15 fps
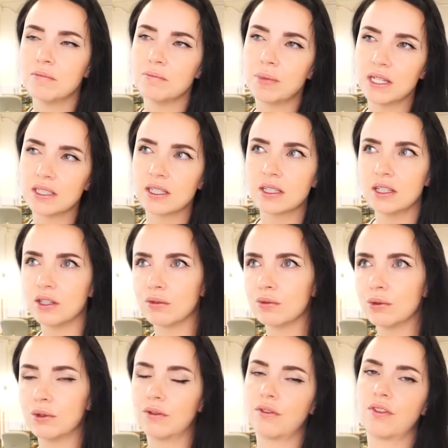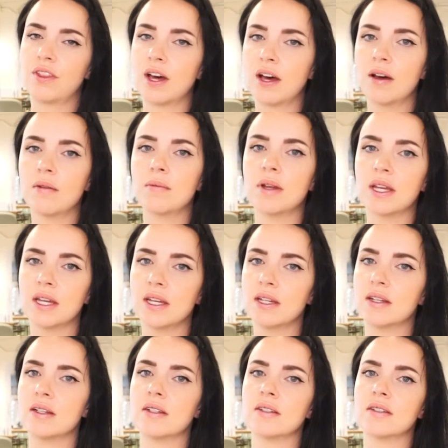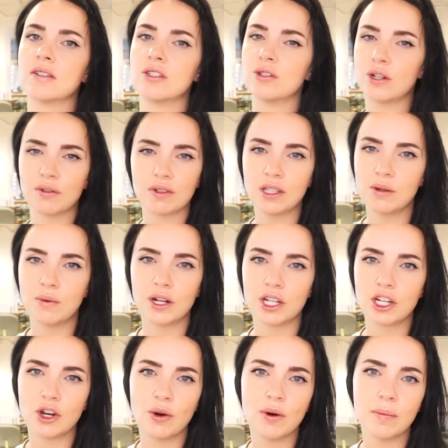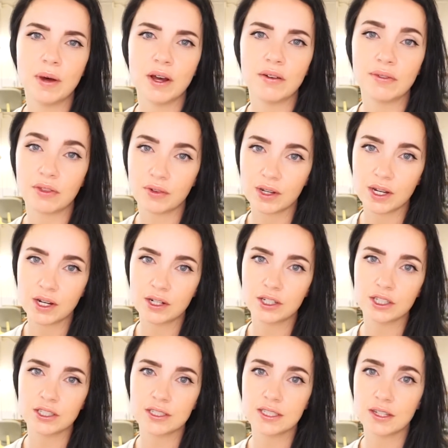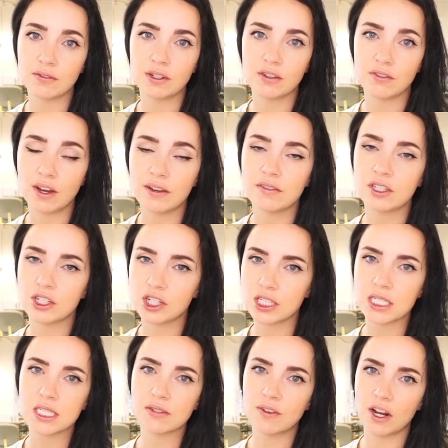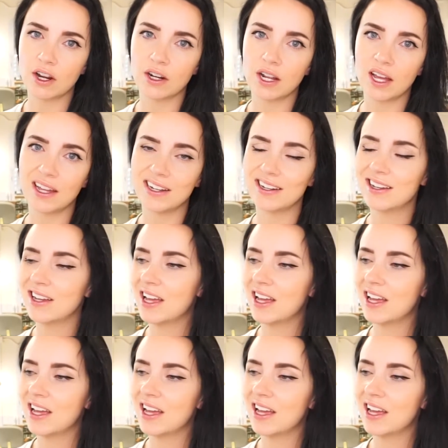Basically, the rule of thumb is you don't really want to go above 375 degrees Fahrenheit.